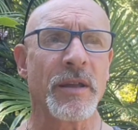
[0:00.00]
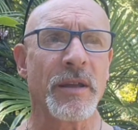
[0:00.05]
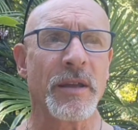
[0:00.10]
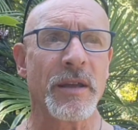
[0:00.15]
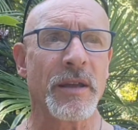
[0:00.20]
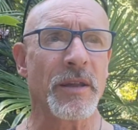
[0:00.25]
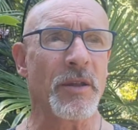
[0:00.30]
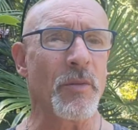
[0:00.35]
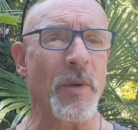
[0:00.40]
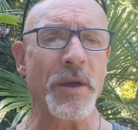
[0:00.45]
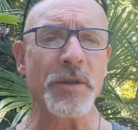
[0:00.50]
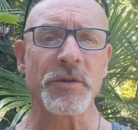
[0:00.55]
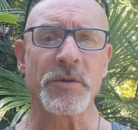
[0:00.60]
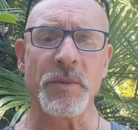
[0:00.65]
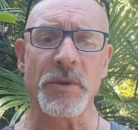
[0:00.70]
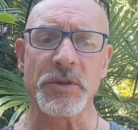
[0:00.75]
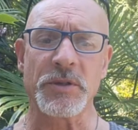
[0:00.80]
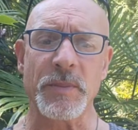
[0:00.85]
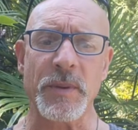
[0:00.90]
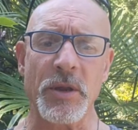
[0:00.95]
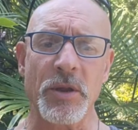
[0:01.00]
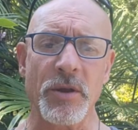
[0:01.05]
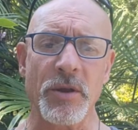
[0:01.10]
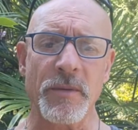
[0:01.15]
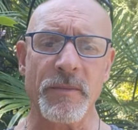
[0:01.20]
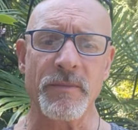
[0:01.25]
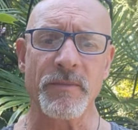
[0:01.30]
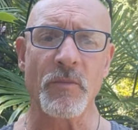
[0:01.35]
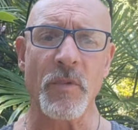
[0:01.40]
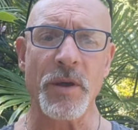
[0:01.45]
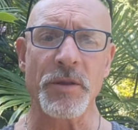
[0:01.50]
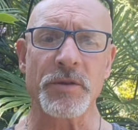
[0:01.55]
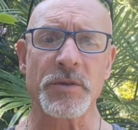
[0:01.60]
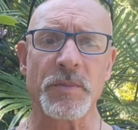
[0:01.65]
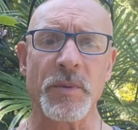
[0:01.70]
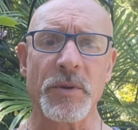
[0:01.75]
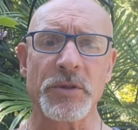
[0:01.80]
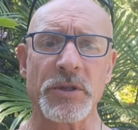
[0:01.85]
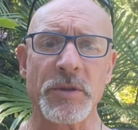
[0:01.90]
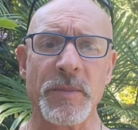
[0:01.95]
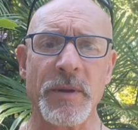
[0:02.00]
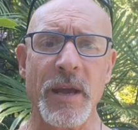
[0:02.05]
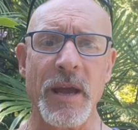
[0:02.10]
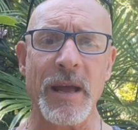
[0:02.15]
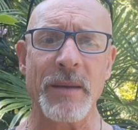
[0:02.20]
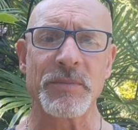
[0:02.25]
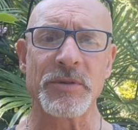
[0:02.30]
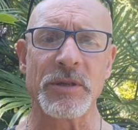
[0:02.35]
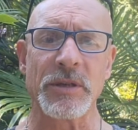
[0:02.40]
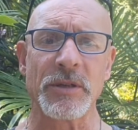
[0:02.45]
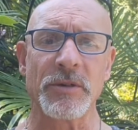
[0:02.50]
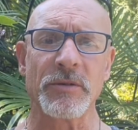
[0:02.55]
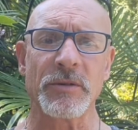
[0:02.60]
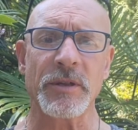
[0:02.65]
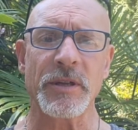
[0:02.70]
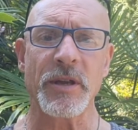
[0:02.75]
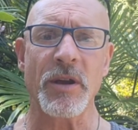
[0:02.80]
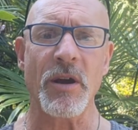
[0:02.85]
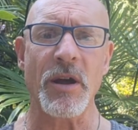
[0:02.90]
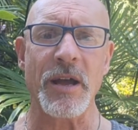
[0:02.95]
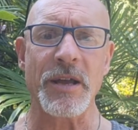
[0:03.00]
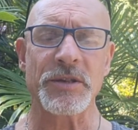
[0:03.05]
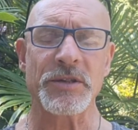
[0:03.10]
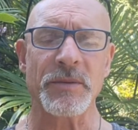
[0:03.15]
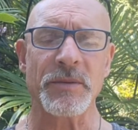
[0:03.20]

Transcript: the weather's supposed to be good. The weather's supposed to be absolutely awesome.